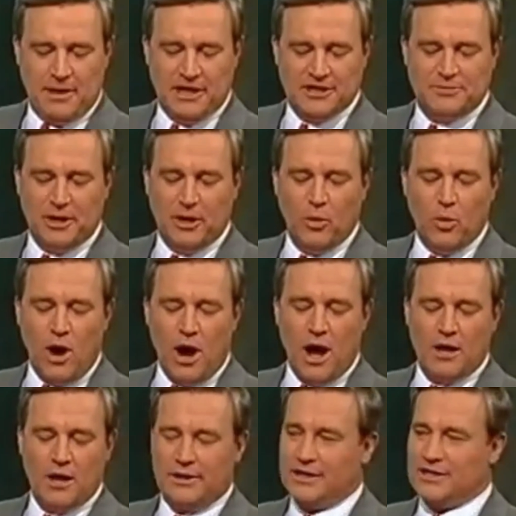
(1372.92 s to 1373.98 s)
Billy, it's been a
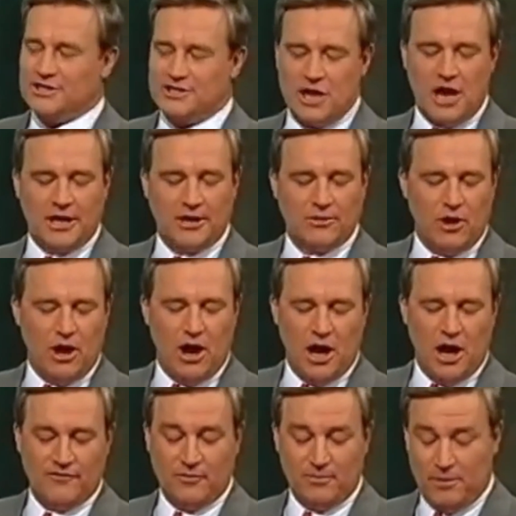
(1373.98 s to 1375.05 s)
wild and exciting
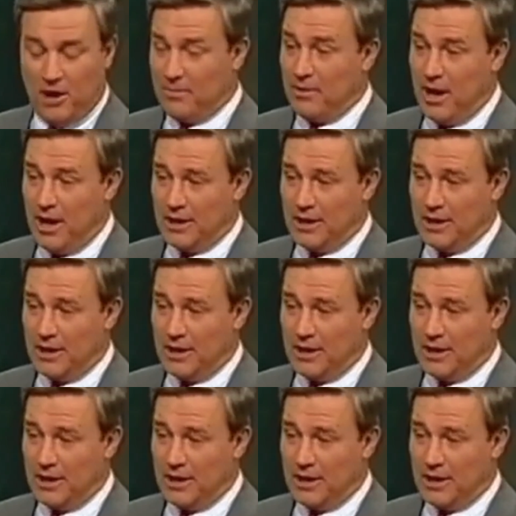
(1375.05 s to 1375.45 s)
ride from pop